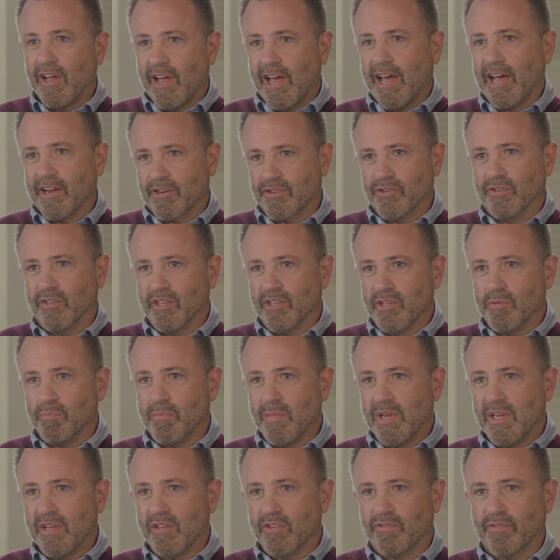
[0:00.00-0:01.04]
actually
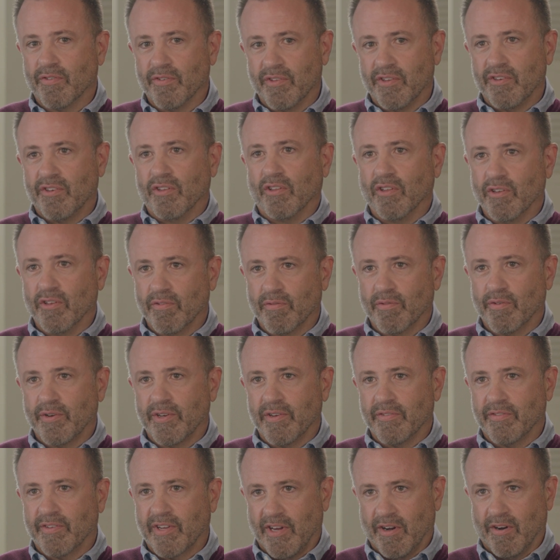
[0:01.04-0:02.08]
means for the delivery
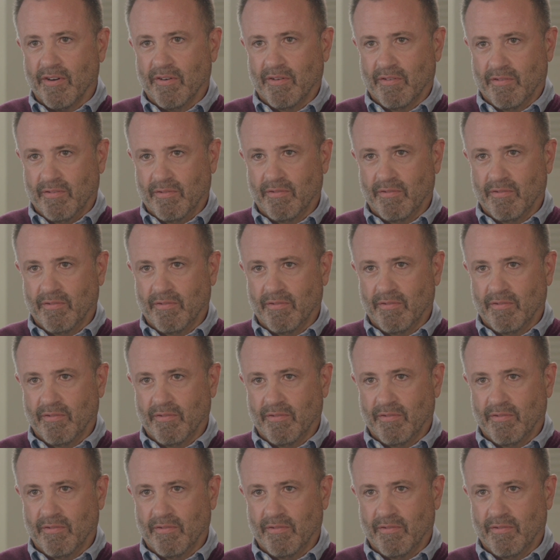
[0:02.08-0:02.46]
of care.